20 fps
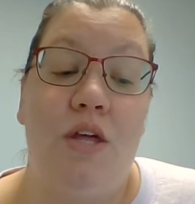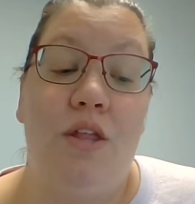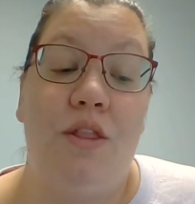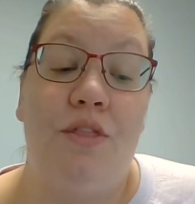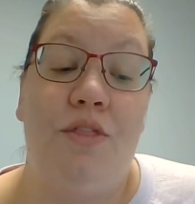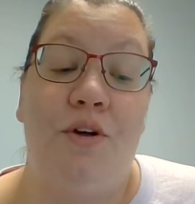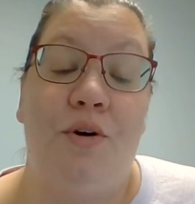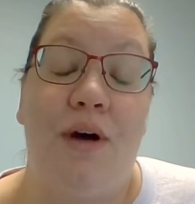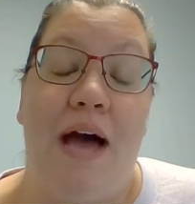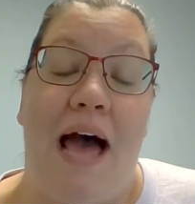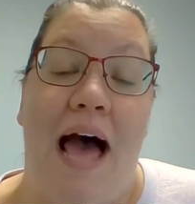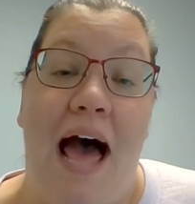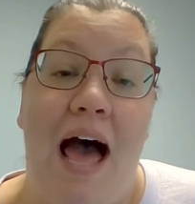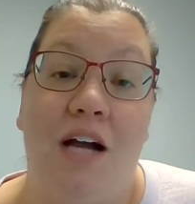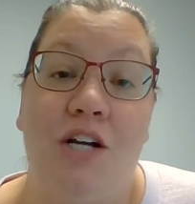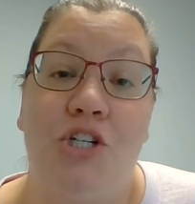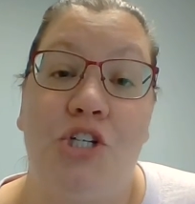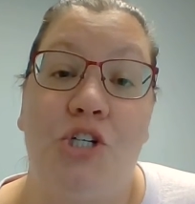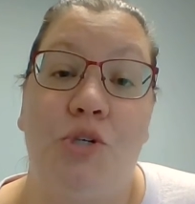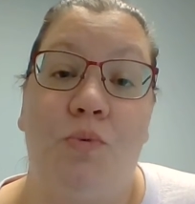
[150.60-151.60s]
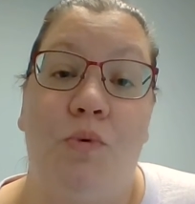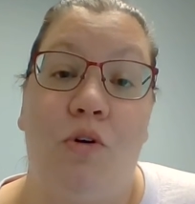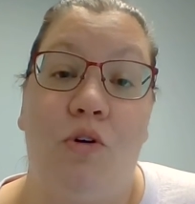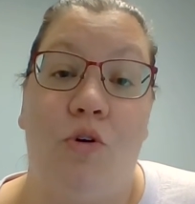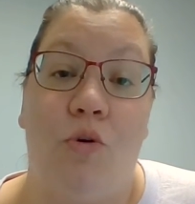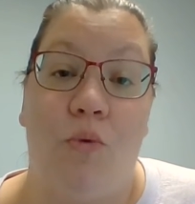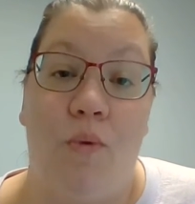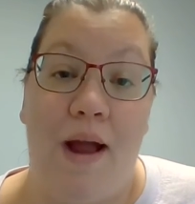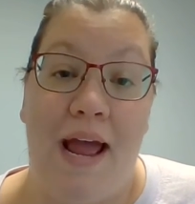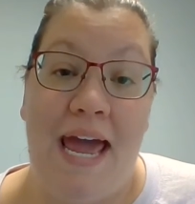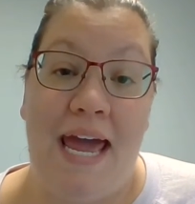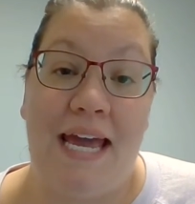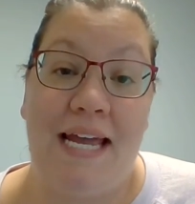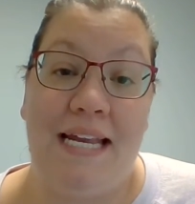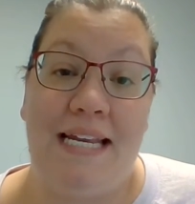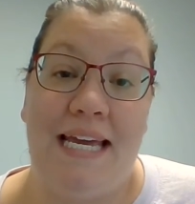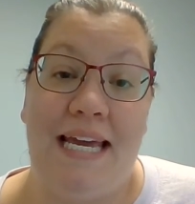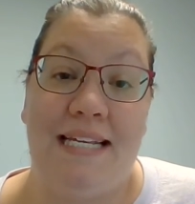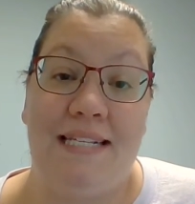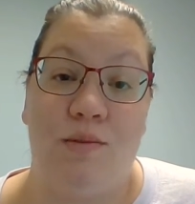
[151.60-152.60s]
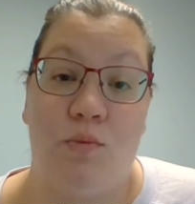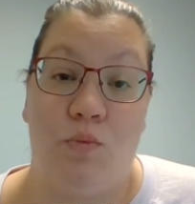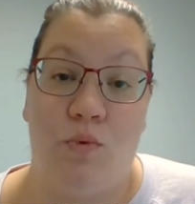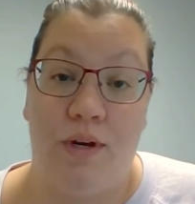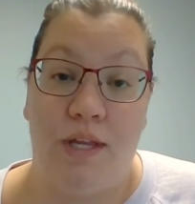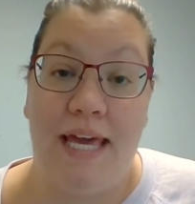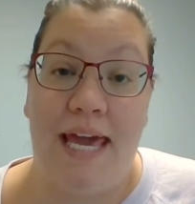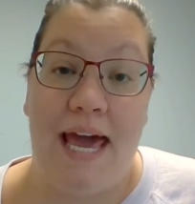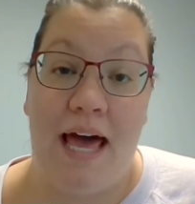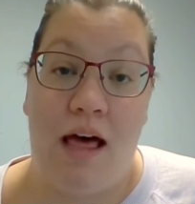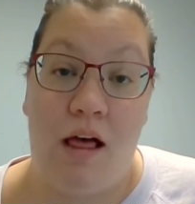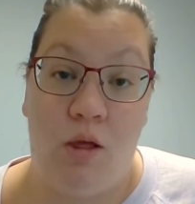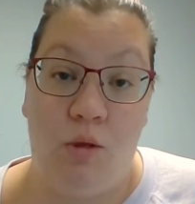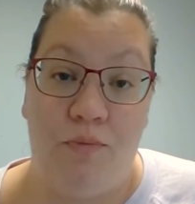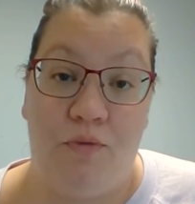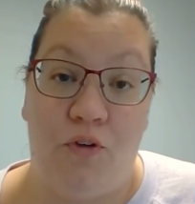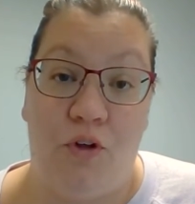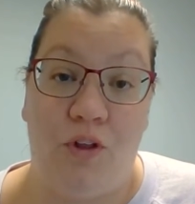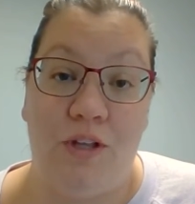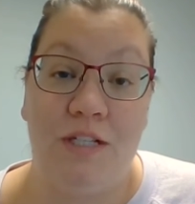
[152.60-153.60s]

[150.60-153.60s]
the actual grade is really helpful,